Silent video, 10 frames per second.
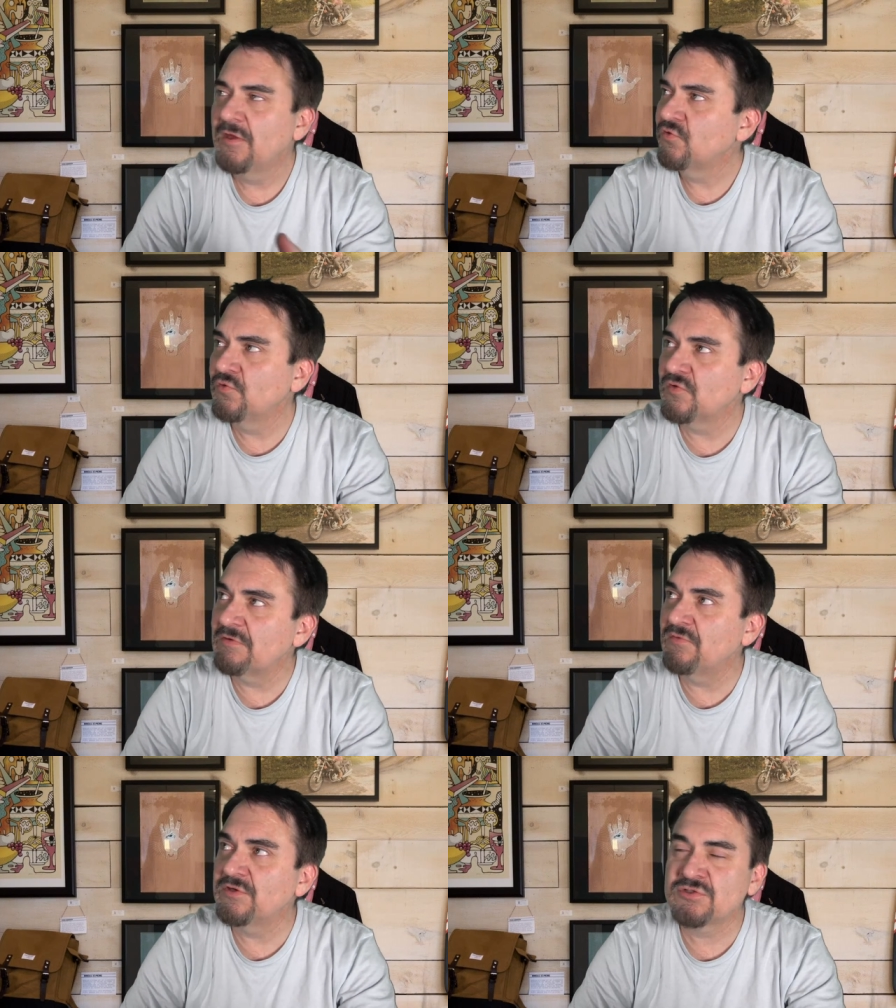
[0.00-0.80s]
As soon as I
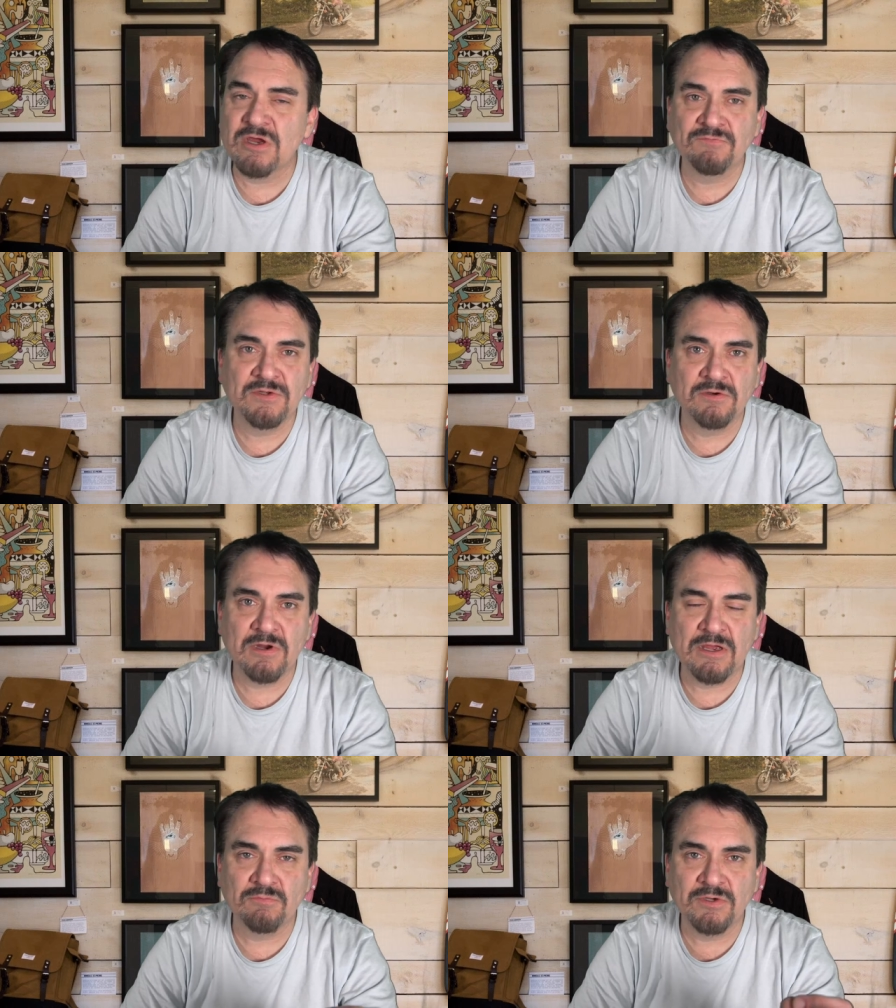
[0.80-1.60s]
finish off here,
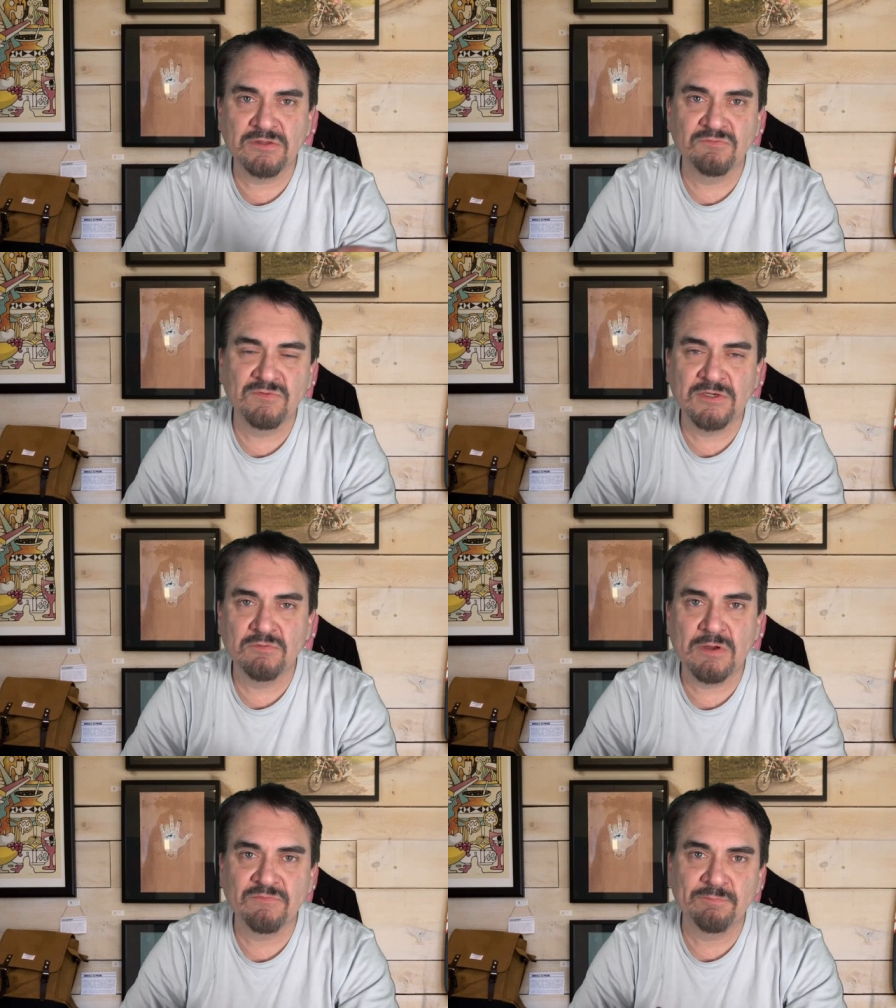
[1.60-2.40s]
I will get the
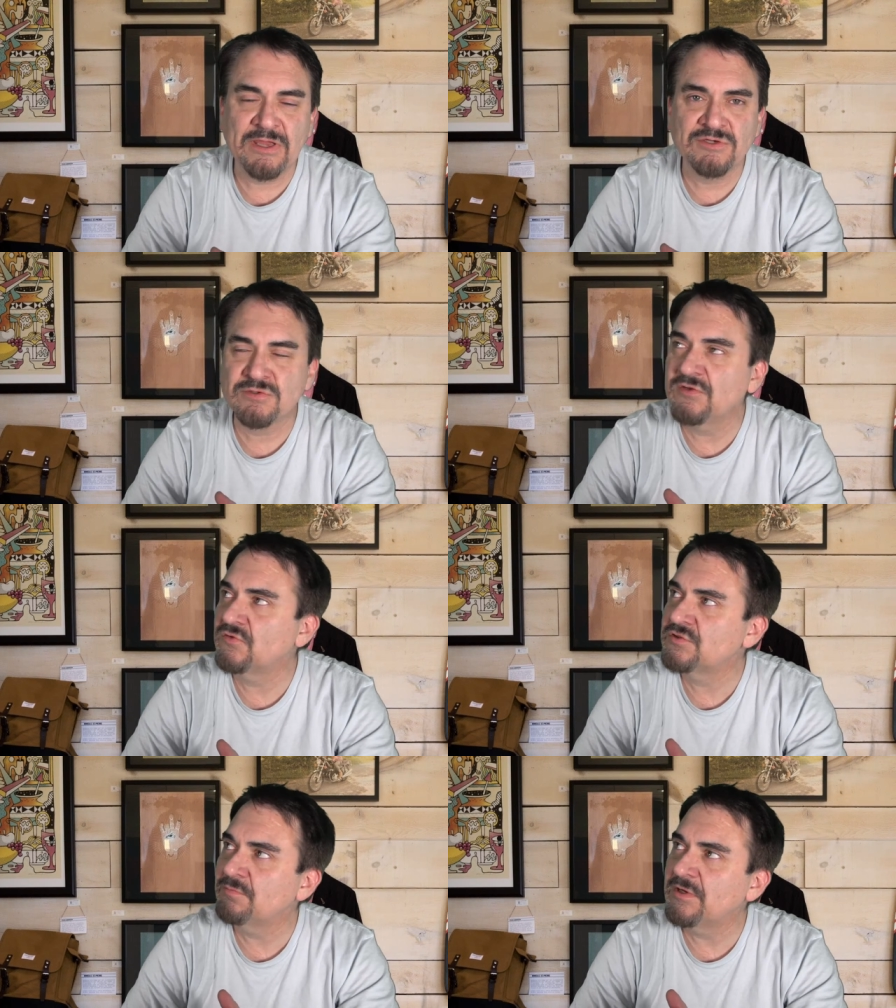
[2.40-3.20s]
video up for Patrons.
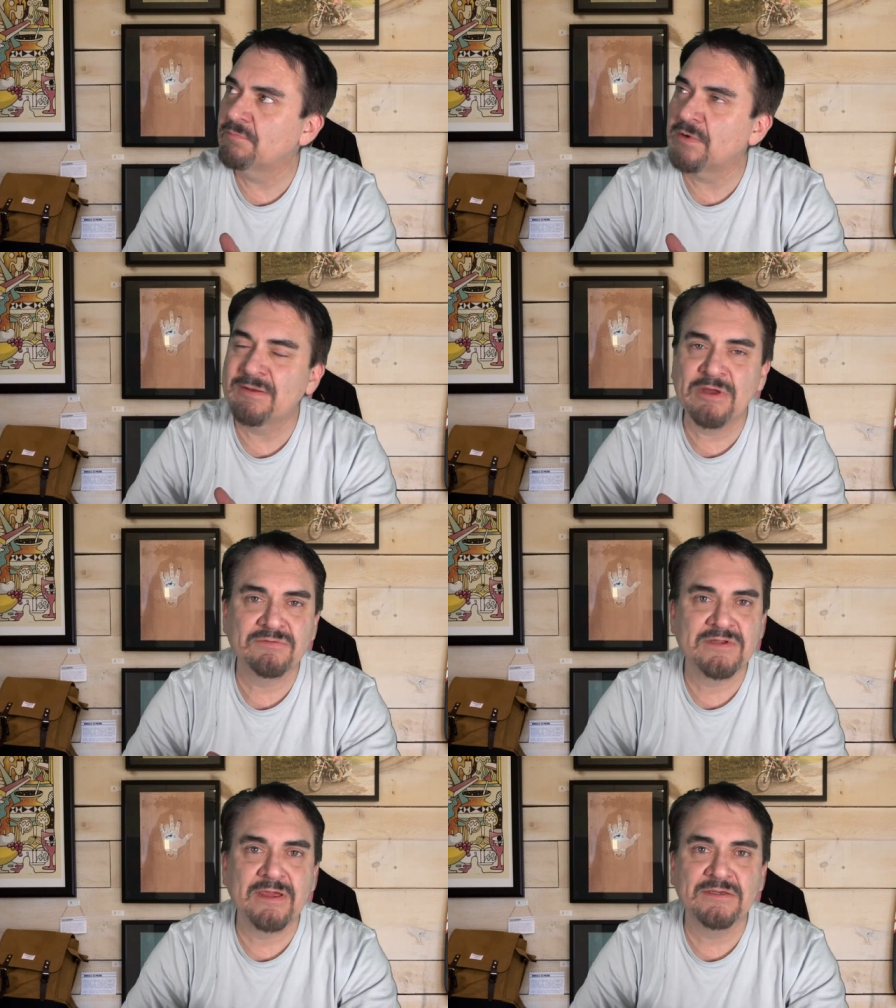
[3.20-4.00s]
It should be up by
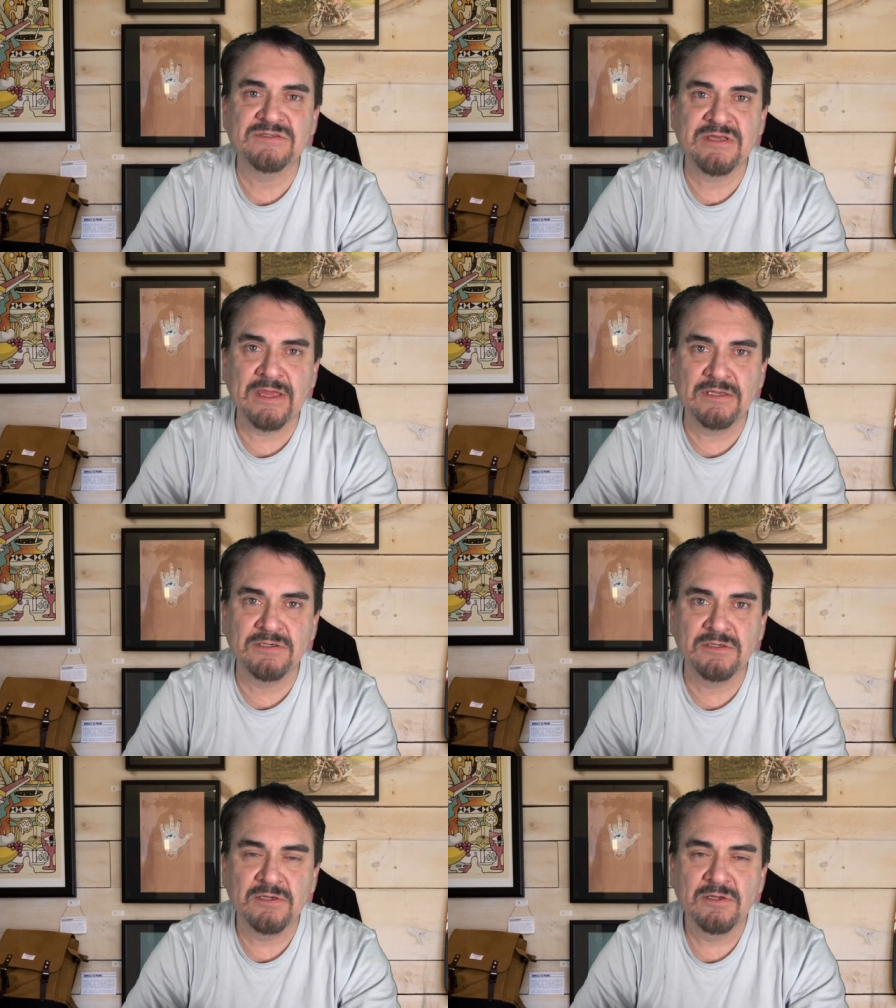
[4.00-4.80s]
about
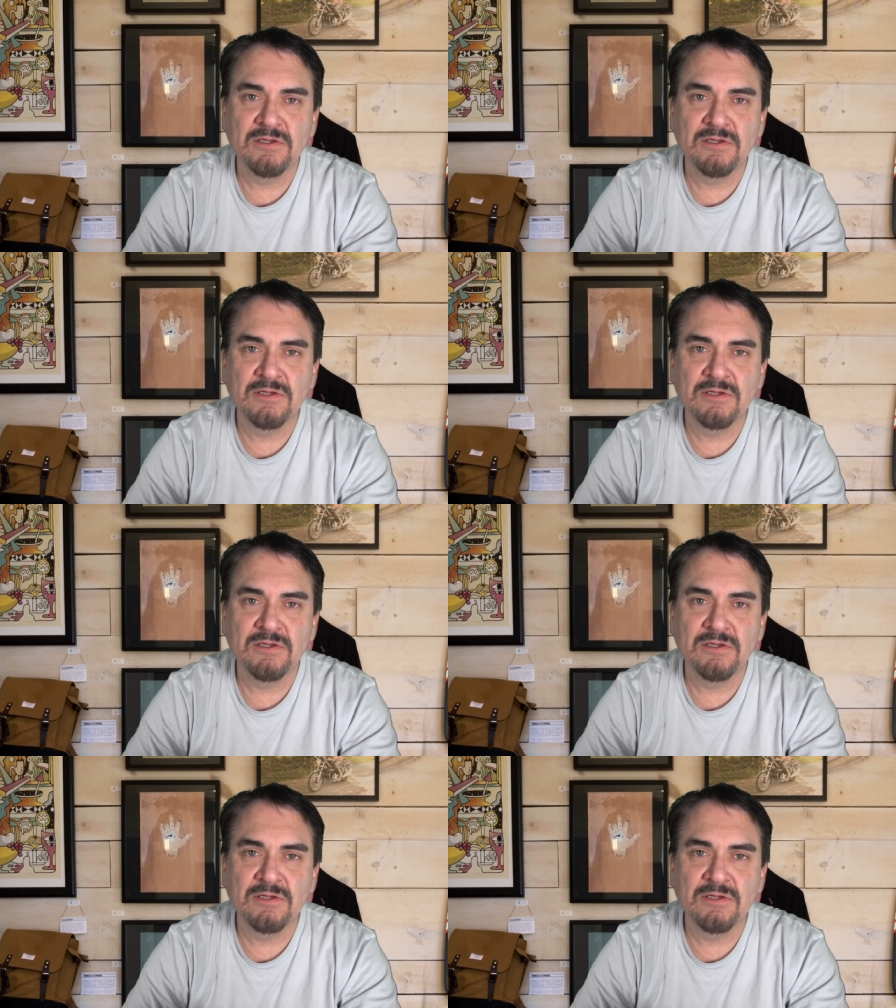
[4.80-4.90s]
9:10.